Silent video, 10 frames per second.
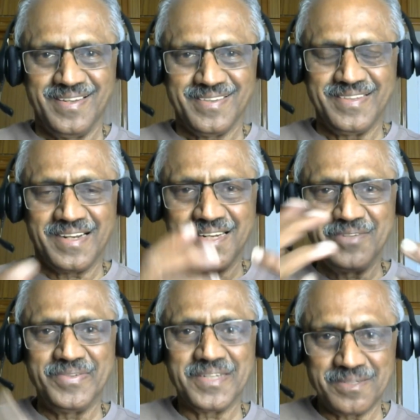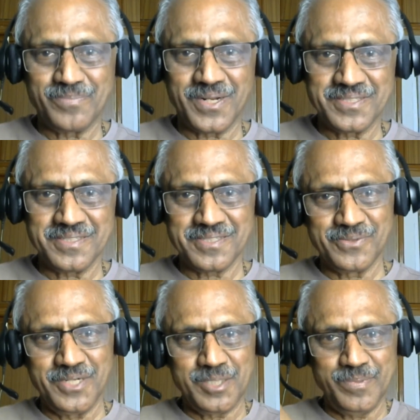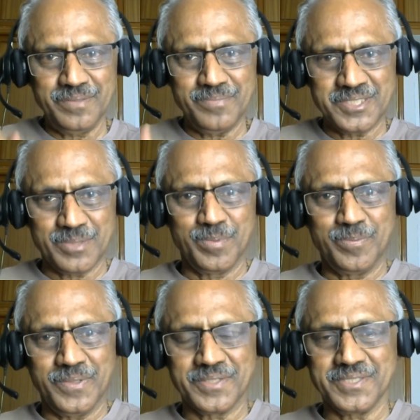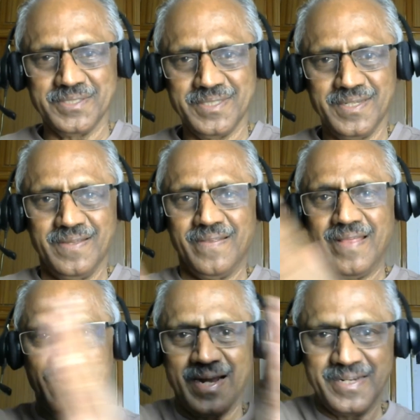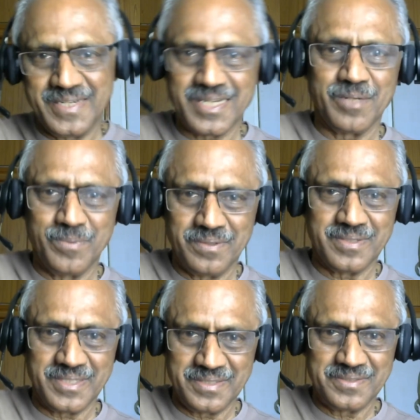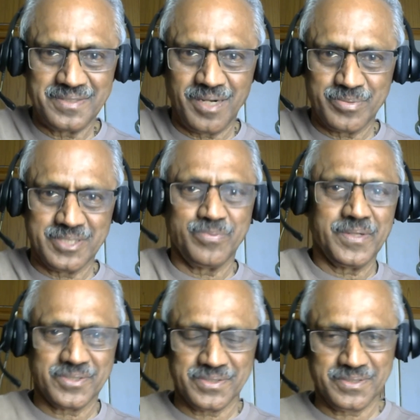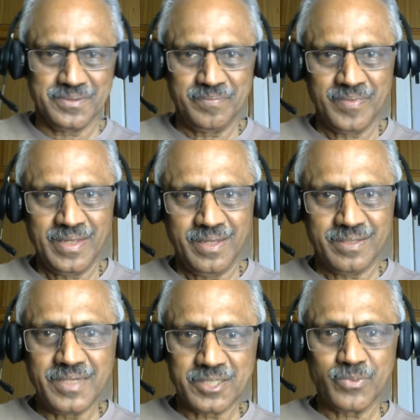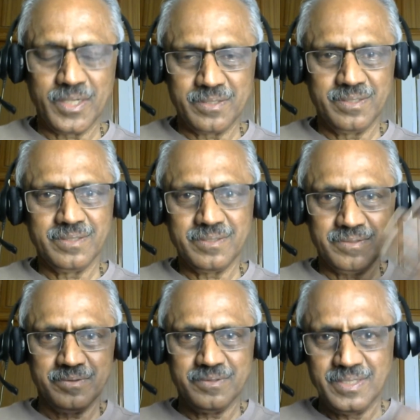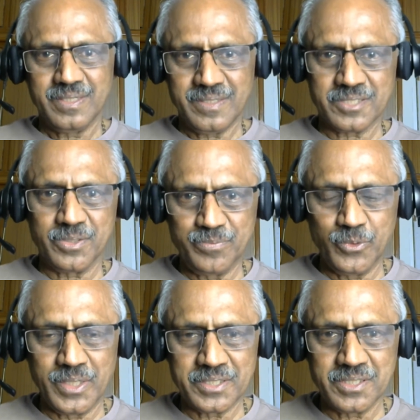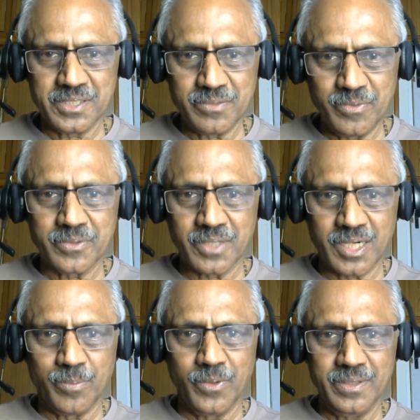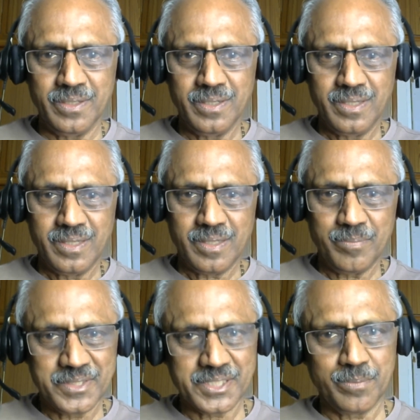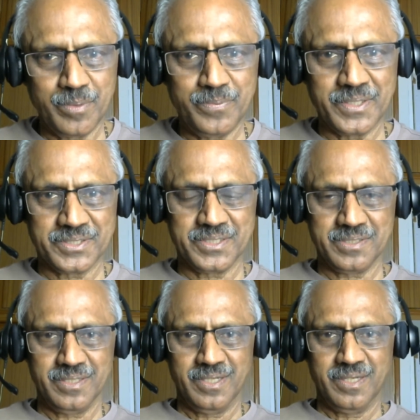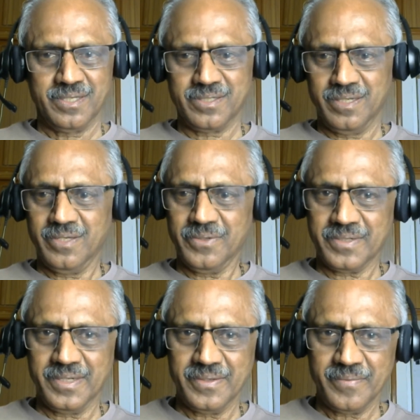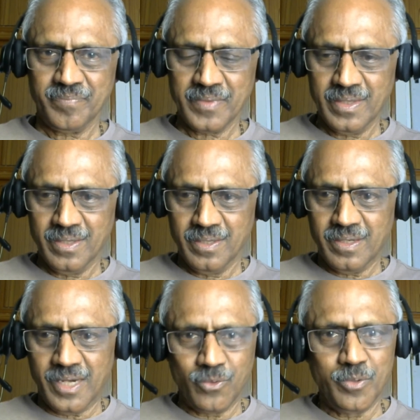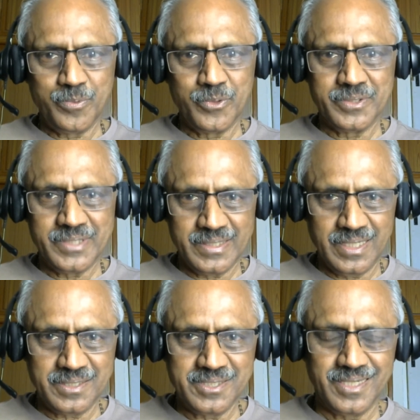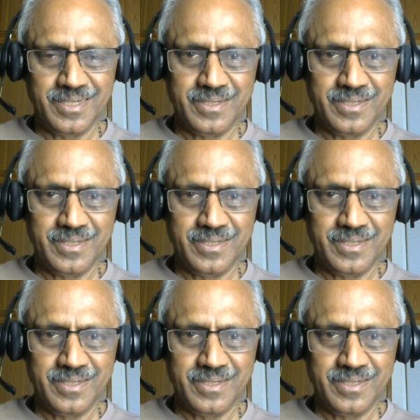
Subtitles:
That living in process is going to be measurable functions and integrability of such functions. That's what next few lectures we will talk about measurable functions. Okay. I hope you enjoyed the lecture.